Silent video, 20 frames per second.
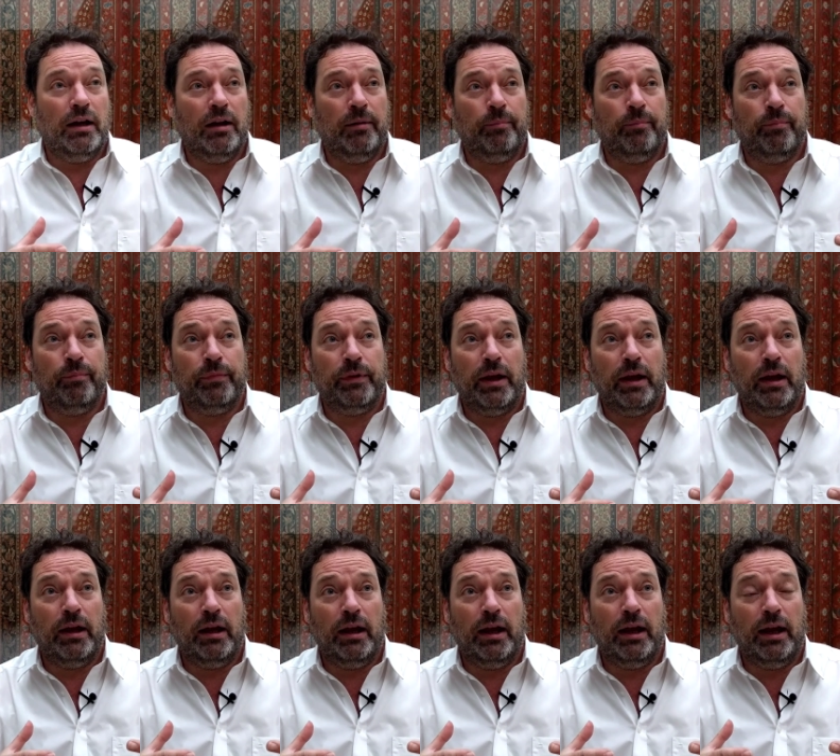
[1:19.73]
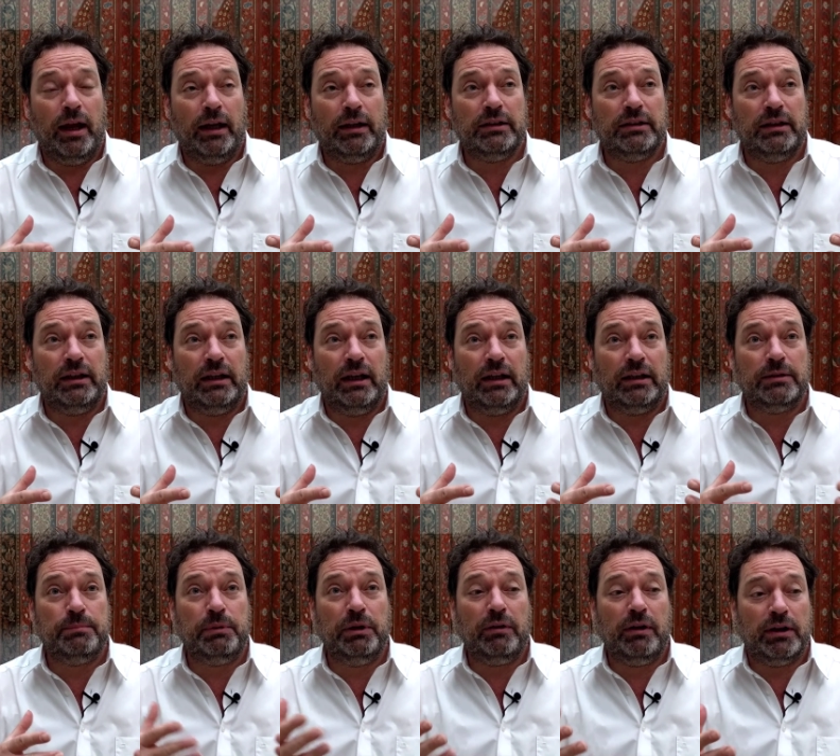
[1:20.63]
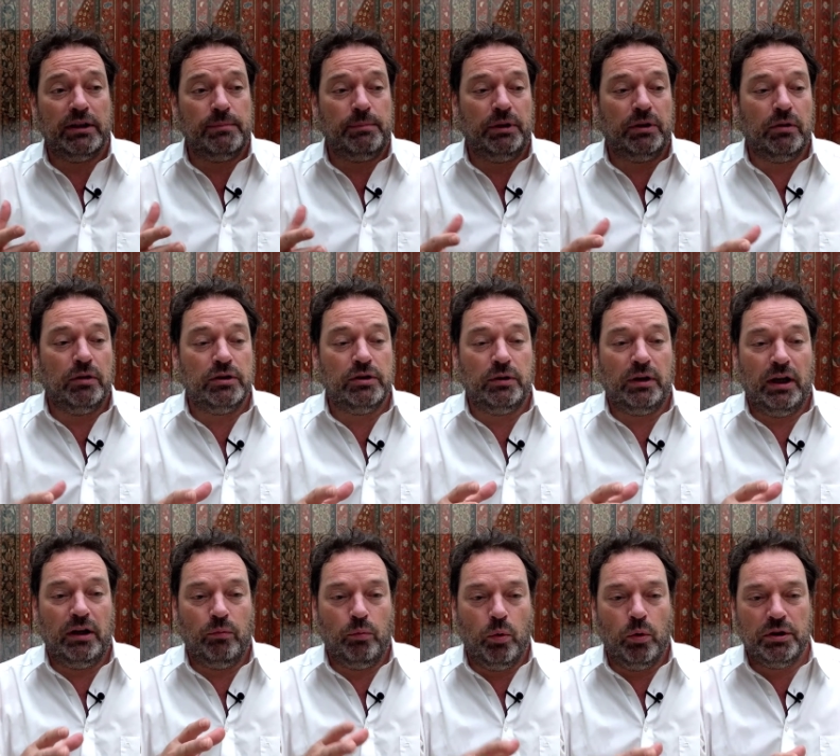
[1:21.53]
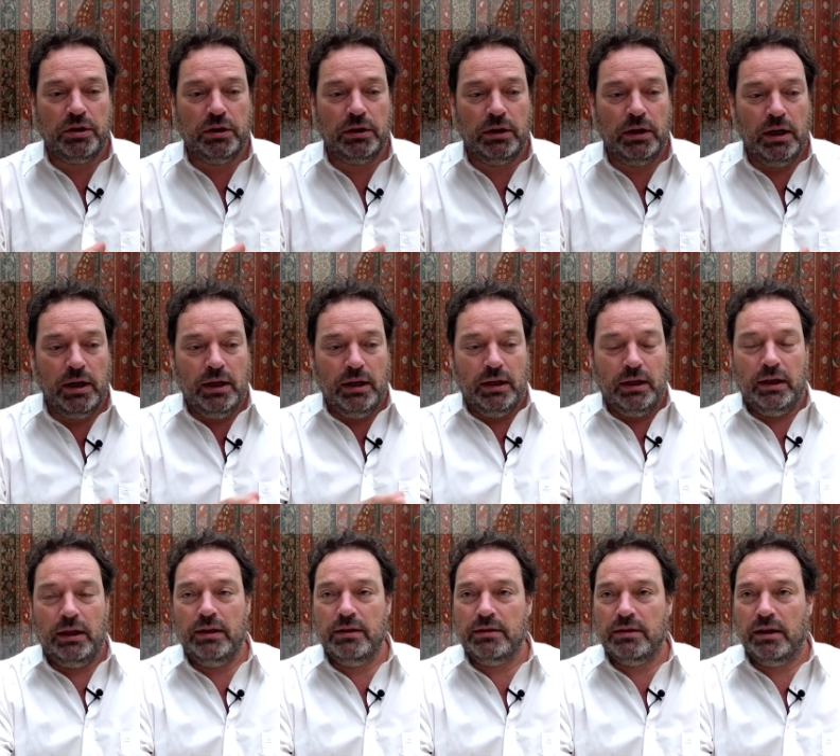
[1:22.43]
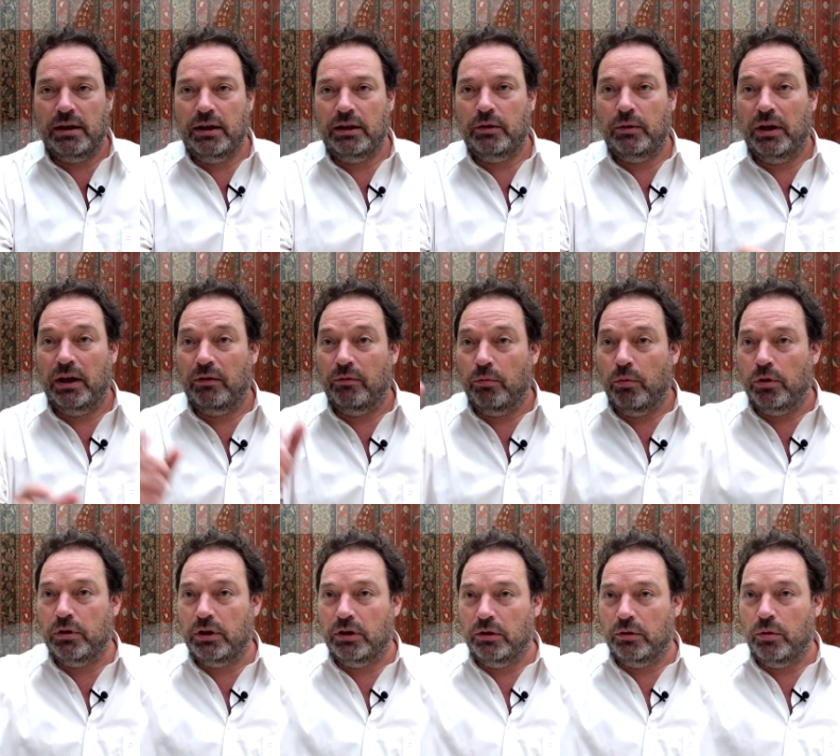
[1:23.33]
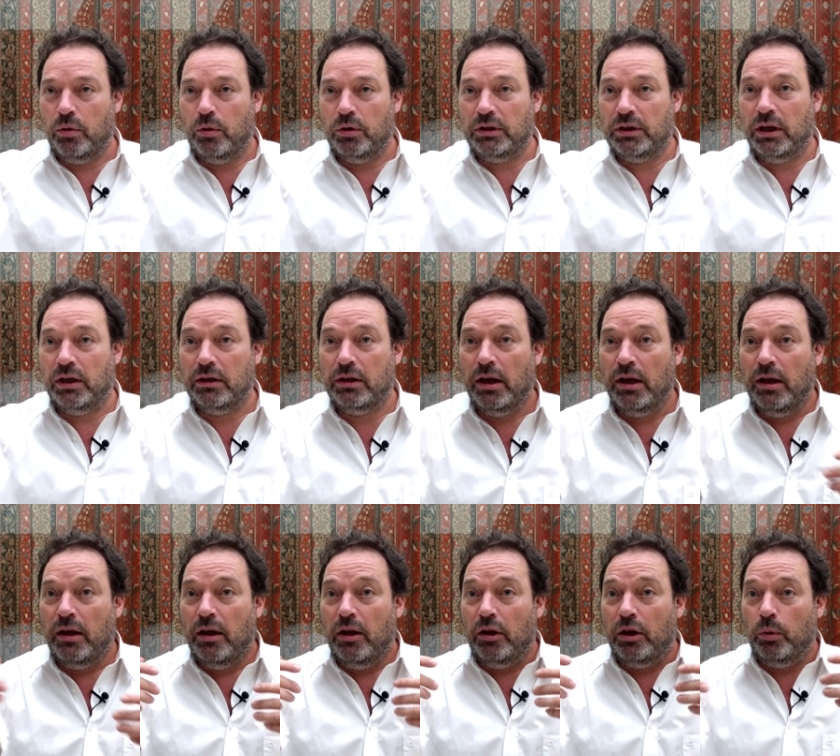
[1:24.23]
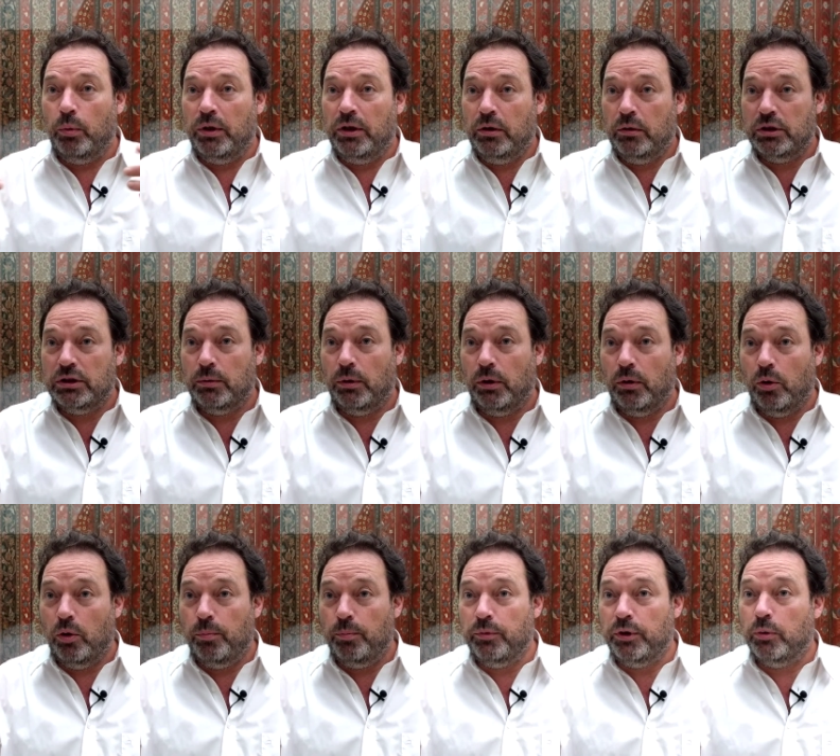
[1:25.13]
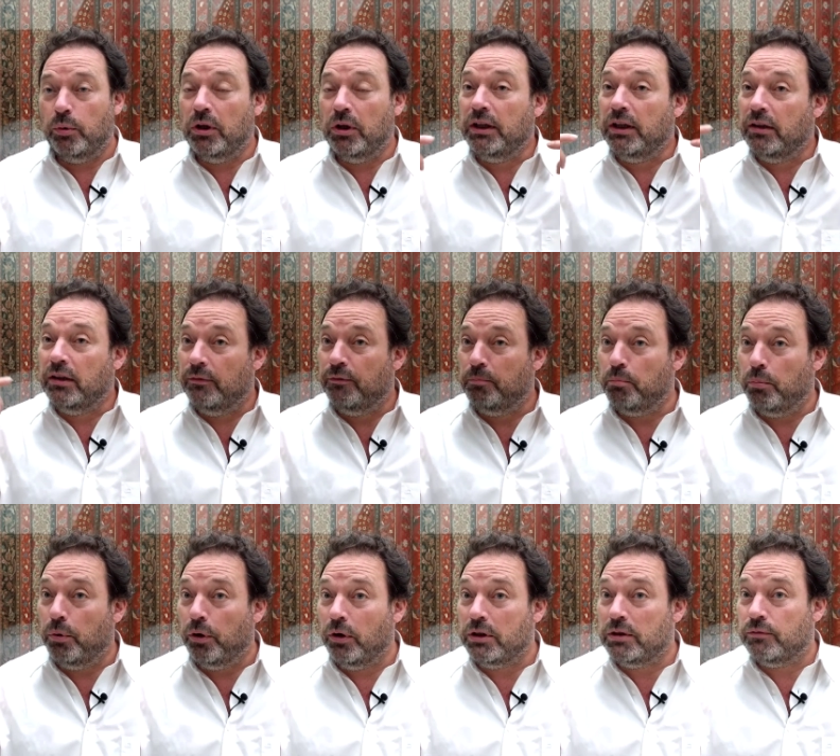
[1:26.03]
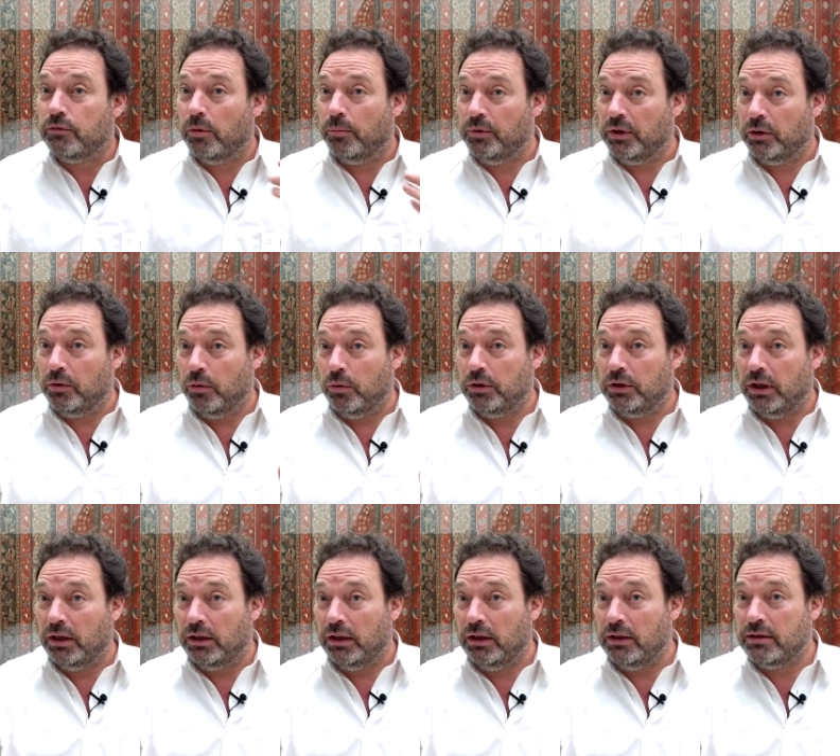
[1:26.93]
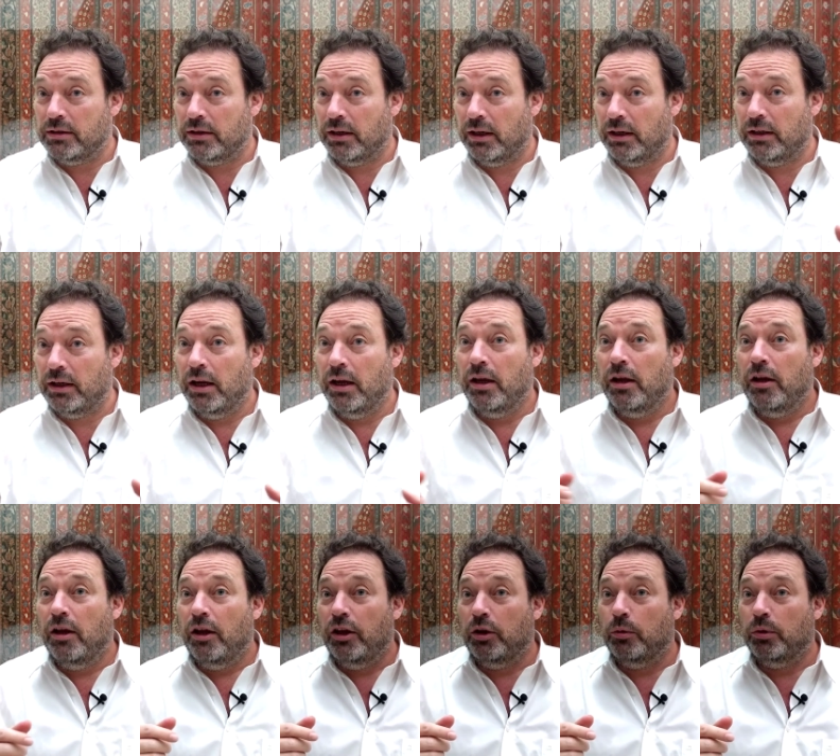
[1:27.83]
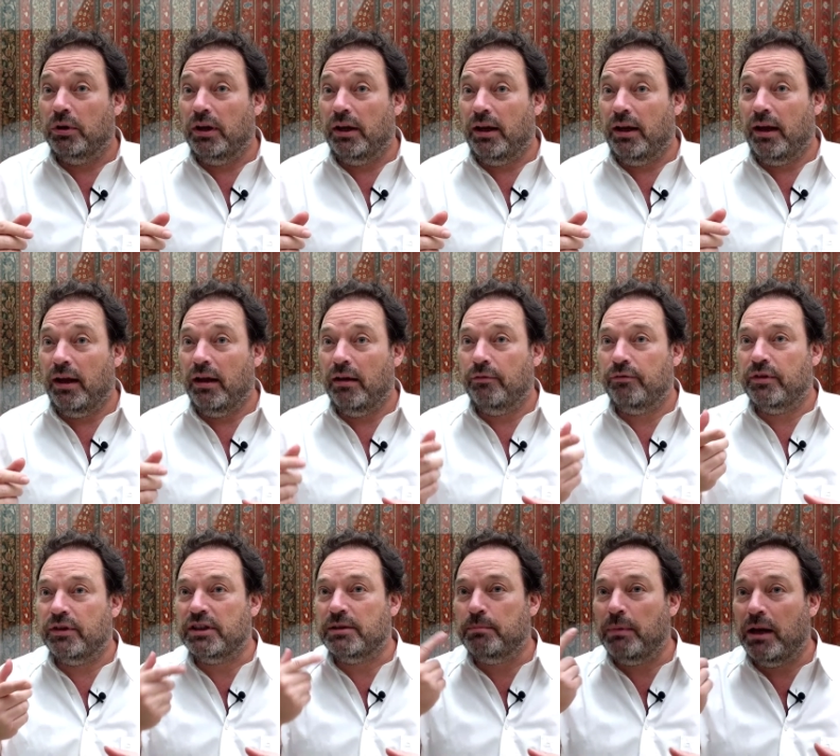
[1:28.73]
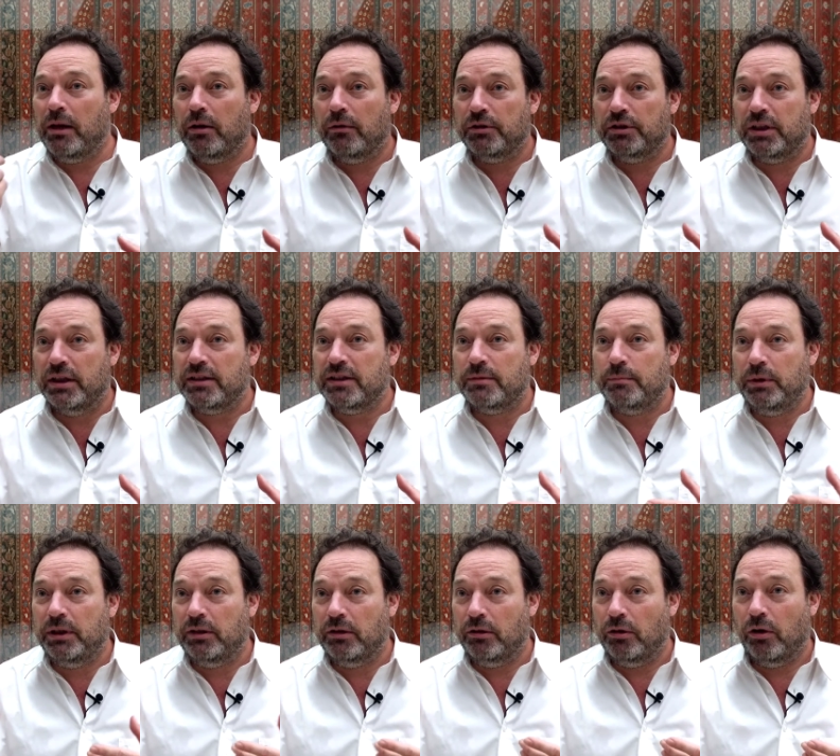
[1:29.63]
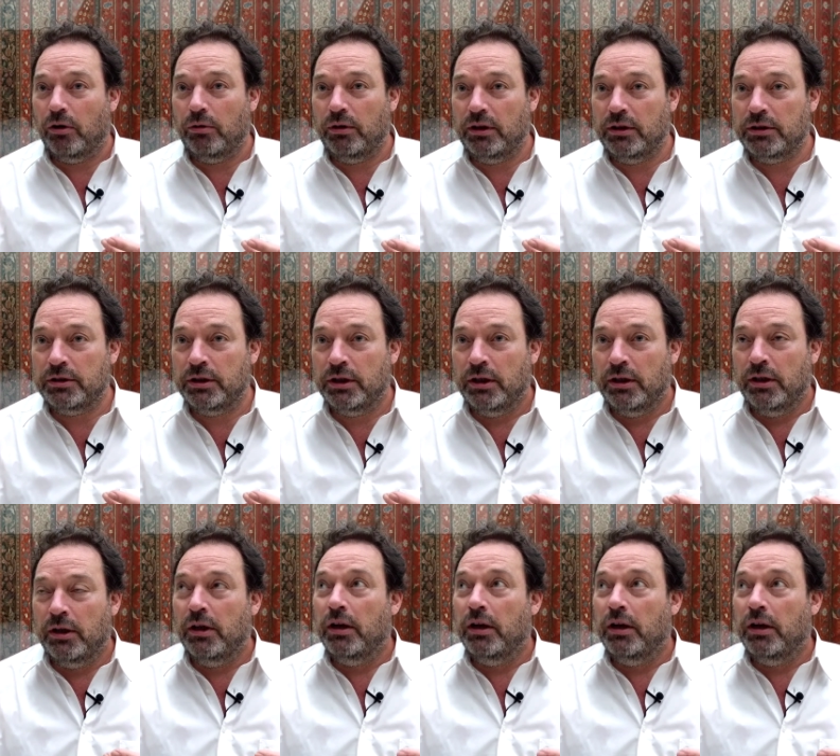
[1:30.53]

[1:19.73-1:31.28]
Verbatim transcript: um, actually experience because you had water inside, you had water in the courtyard, the windows were open, you will hear the birds from the courtyard inside, you would have the smell of jasmine and orange,